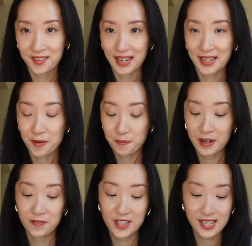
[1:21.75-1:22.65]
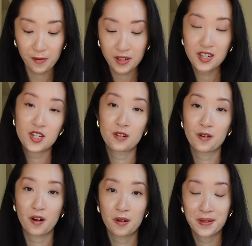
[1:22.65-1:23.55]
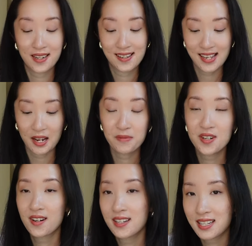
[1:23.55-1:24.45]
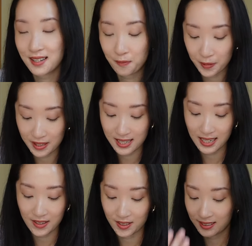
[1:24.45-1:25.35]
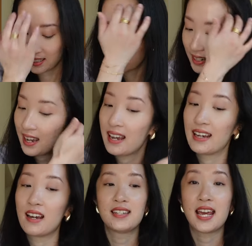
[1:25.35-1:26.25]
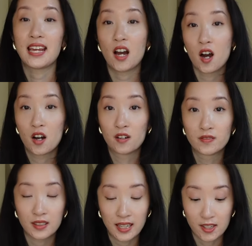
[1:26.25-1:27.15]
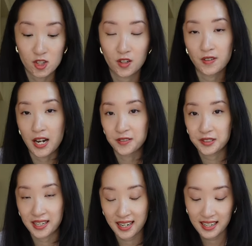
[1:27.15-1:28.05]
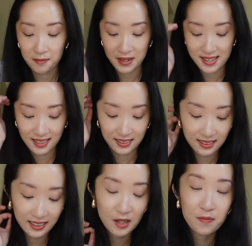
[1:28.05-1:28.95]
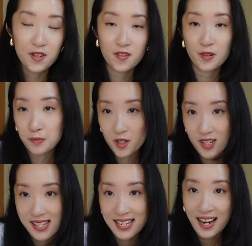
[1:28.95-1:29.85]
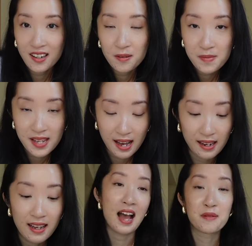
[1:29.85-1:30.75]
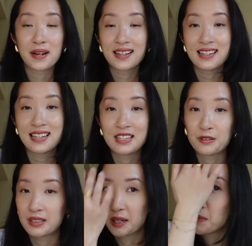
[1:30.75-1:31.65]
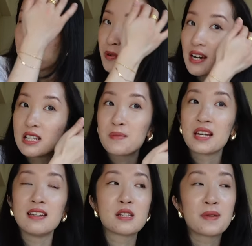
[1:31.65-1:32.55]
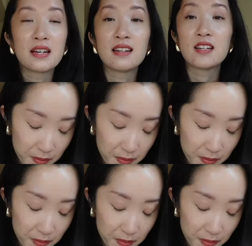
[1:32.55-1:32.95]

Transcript: Okay, but first I wanted to show you all because I'm starting to put together like a day of like survival kit, basically like a bunch of emergency items that I might need or like my bridesmaids might need.